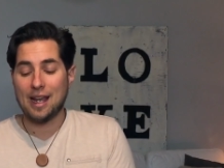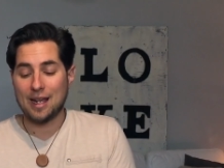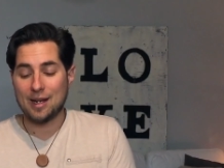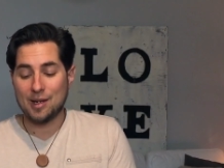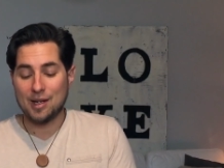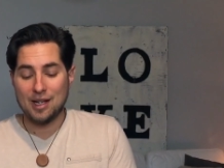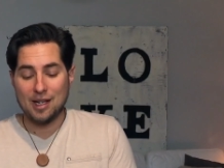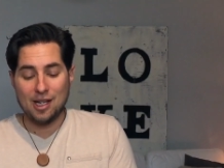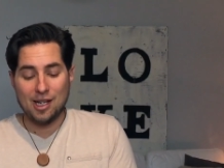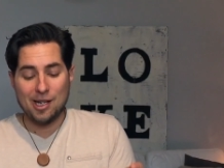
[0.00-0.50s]

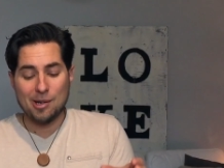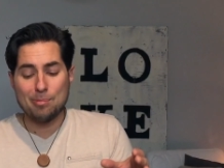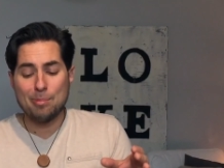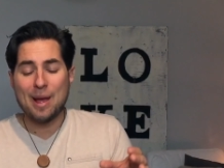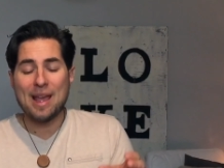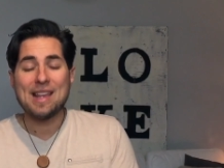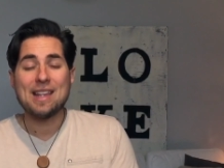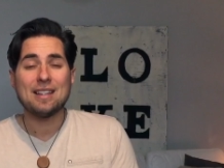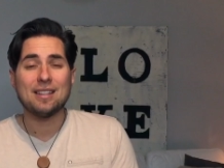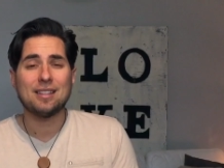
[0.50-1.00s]
and
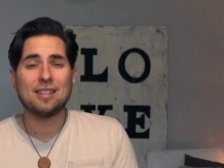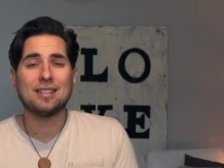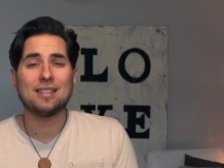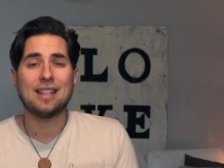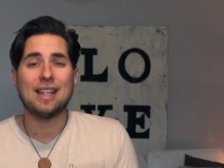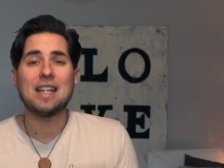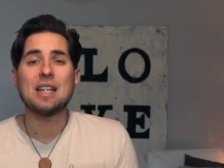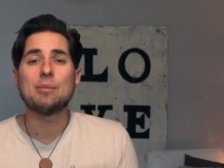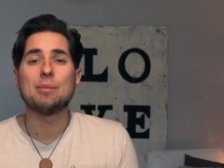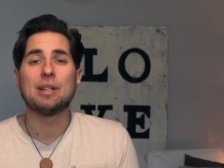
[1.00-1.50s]
make a
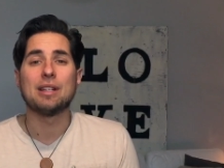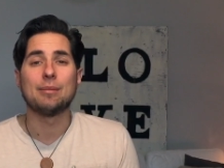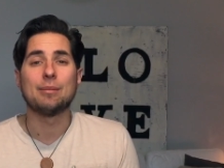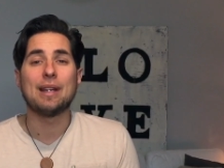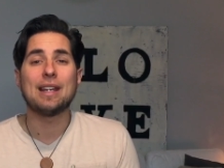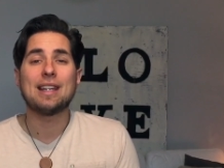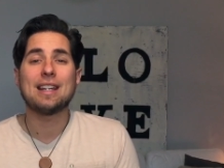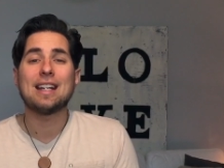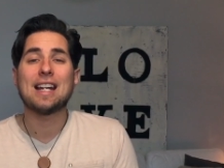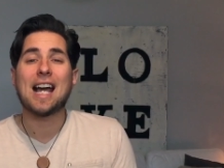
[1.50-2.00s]
statement,
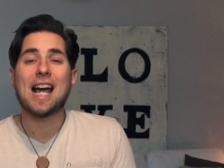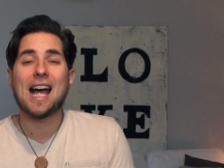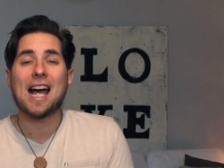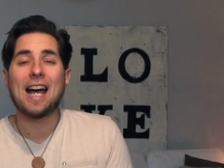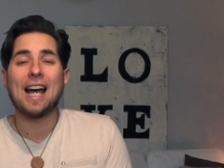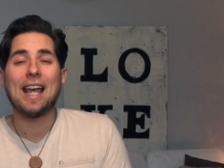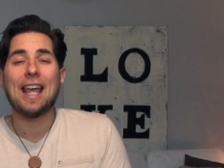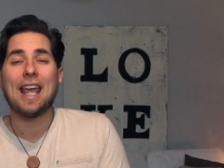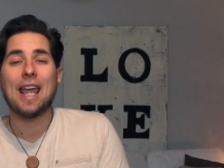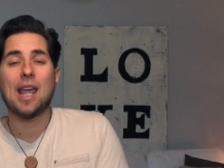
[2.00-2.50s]
make an
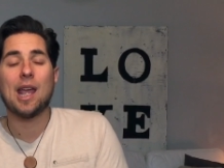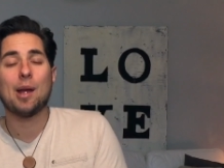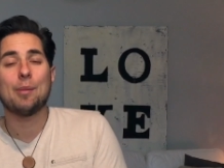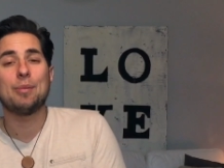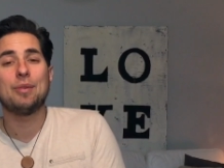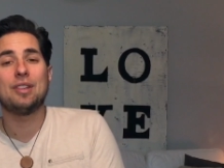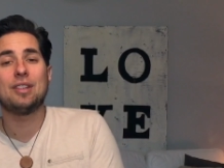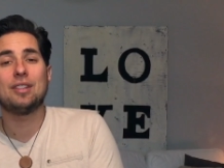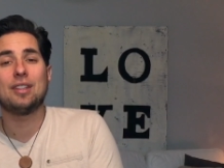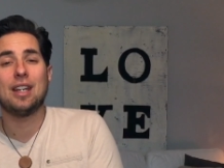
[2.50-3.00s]
I
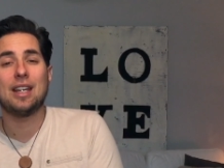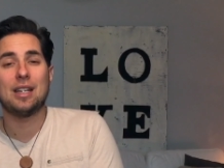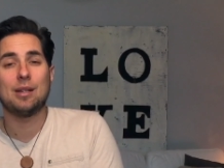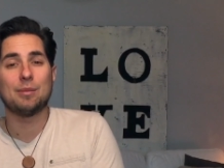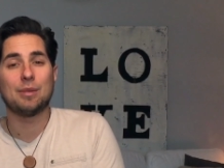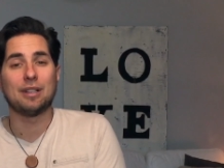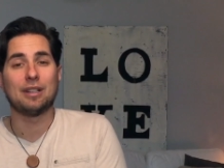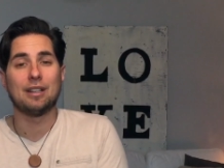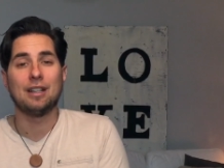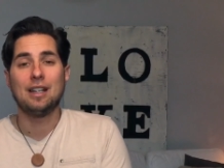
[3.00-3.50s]
am
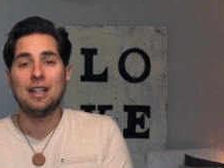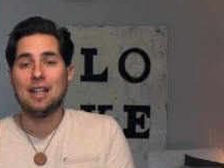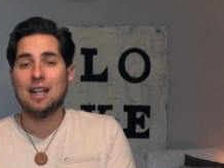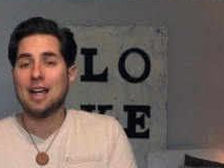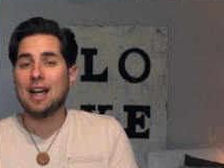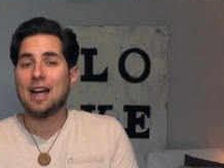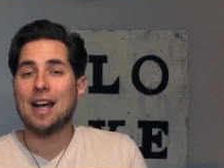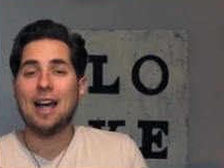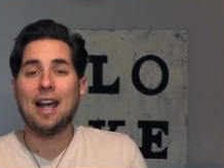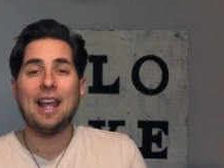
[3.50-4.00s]
statement.
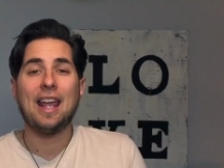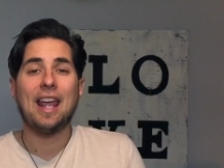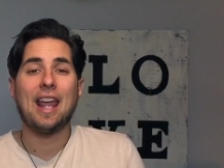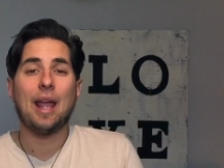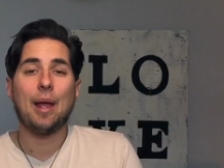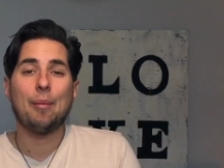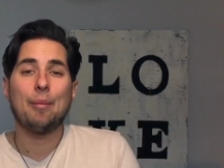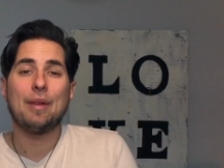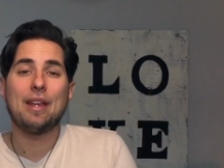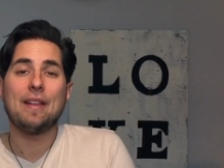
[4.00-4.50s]
I
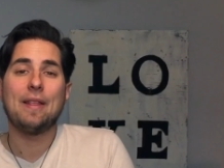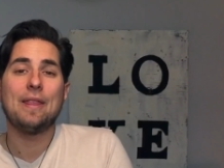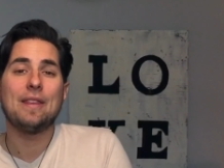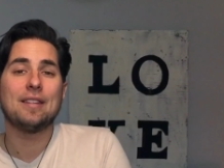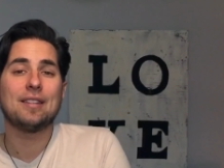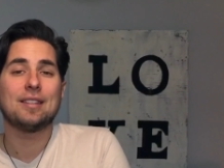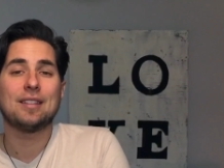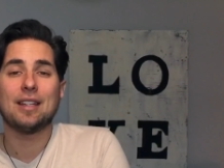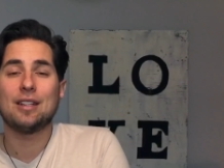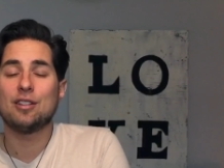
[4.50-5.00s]
am in
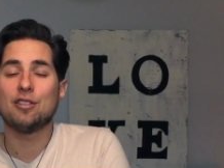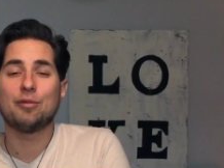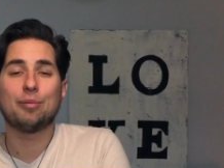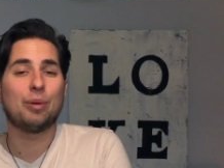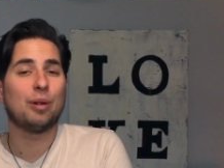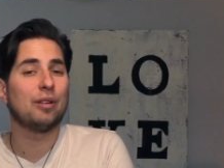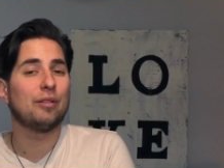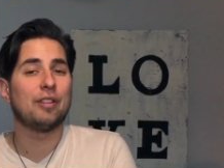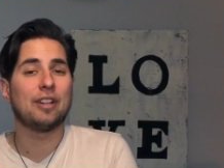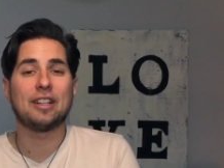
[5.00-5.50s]
the state of
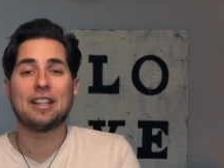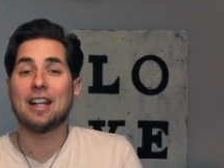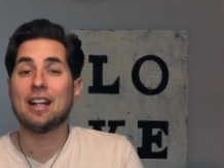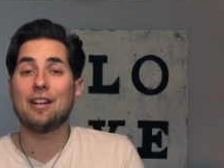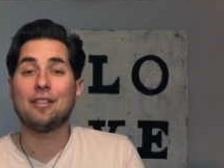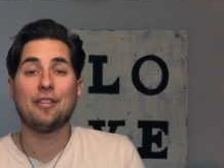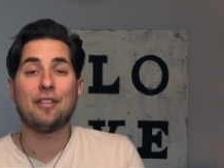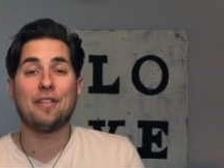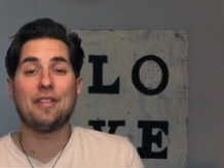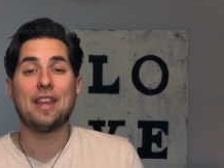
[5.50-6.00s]
perfect
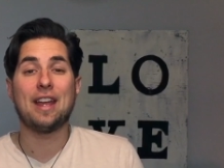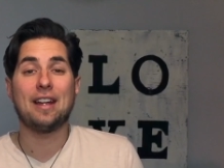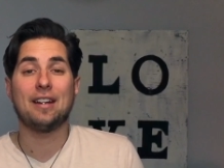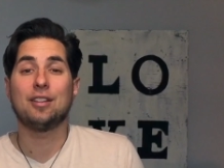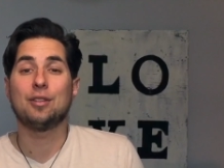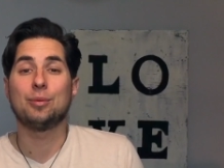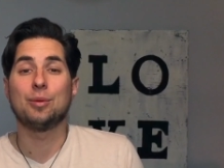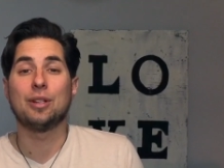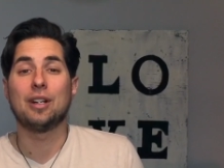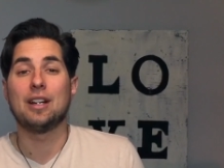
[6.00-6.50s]
health, if that
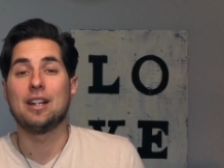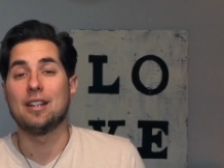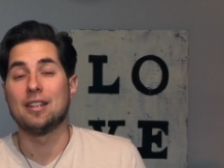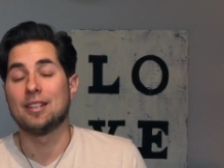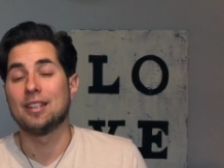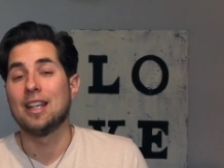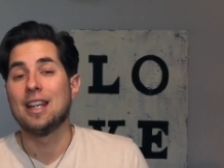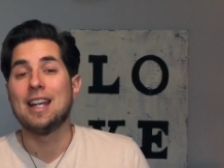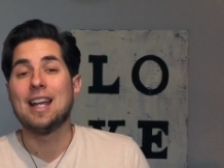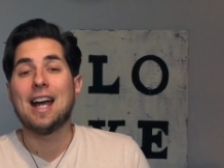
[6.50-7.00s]
is what it
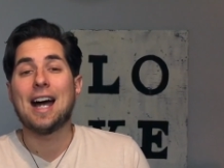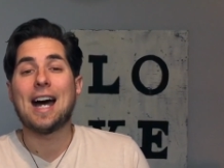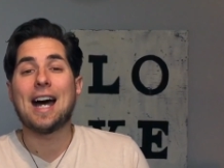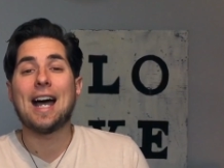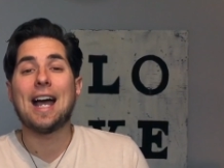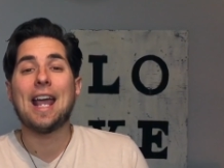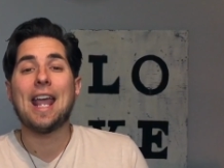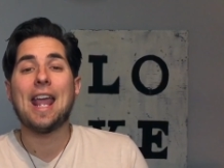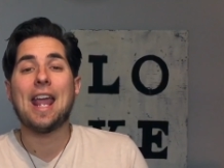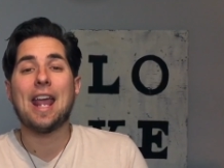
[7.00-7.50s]
is.
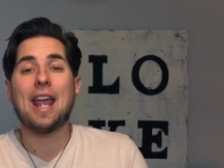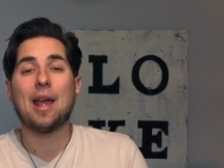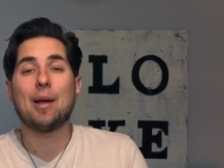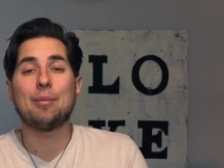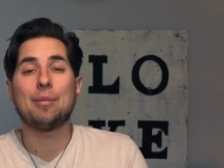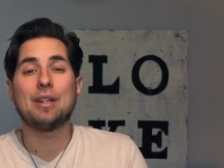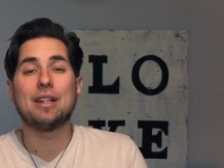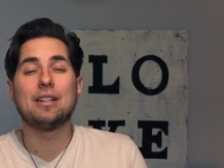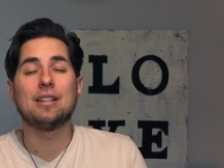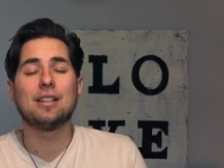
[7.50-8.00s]
I
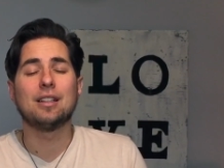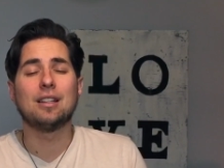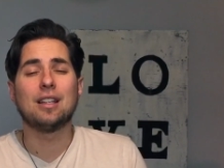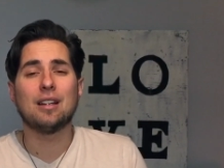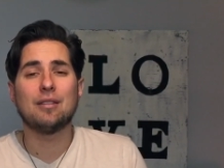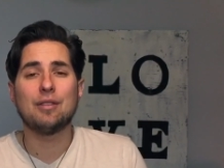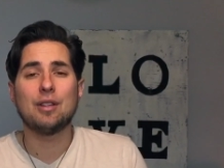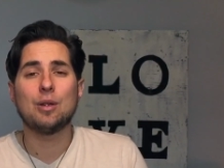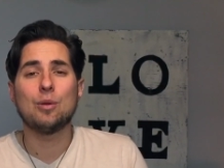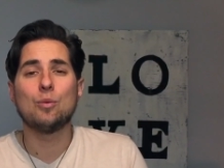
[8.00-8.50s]
am in a
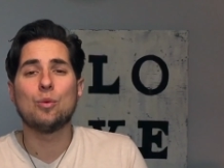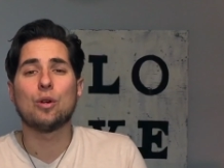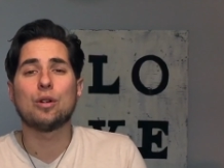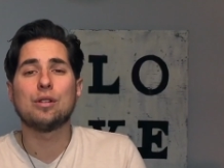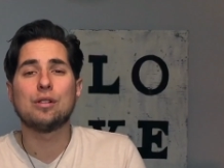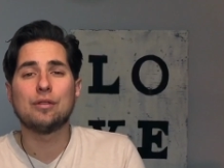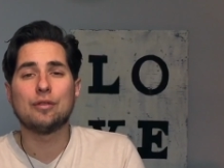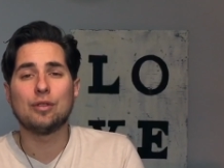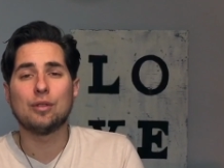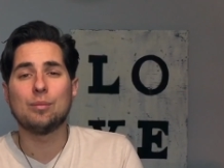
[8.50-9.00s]
loving,
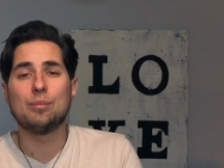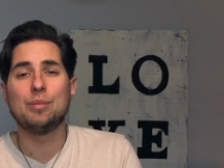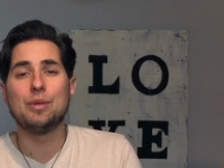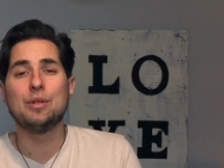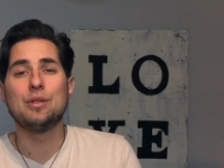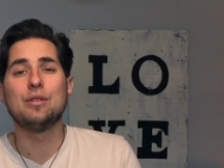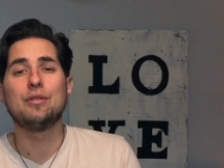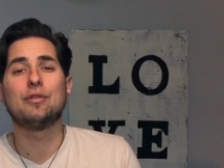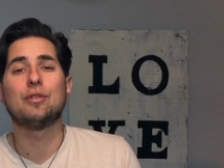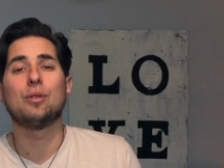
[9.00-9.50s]
wonderful,
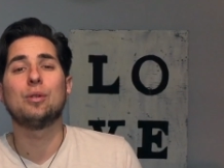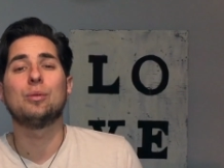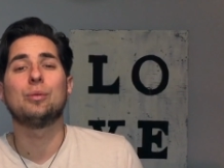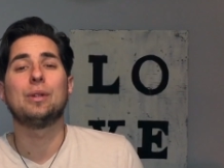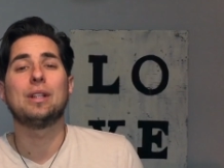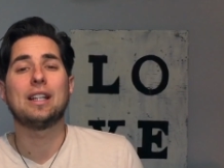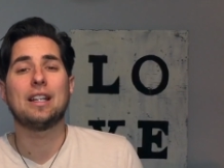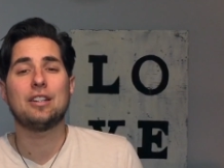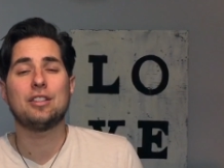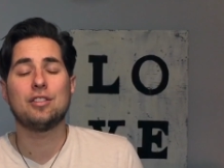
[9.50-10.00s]
beautiful
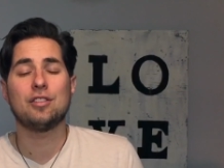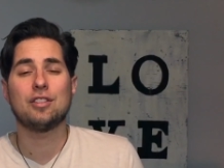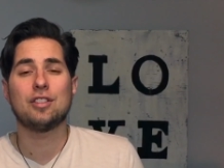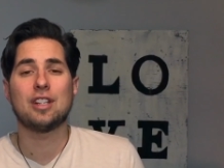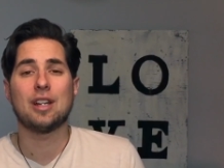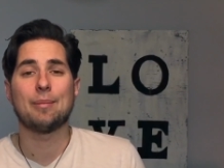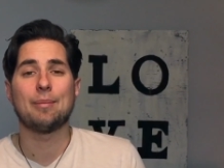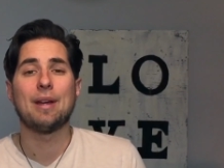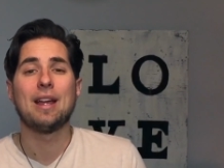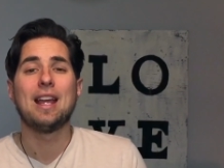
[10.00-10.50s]

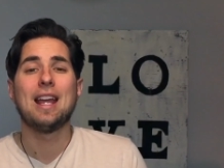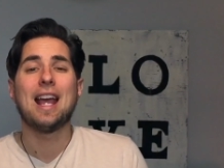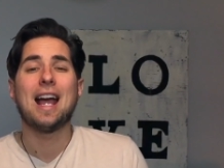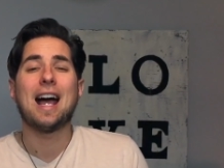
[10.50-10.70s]
relationship.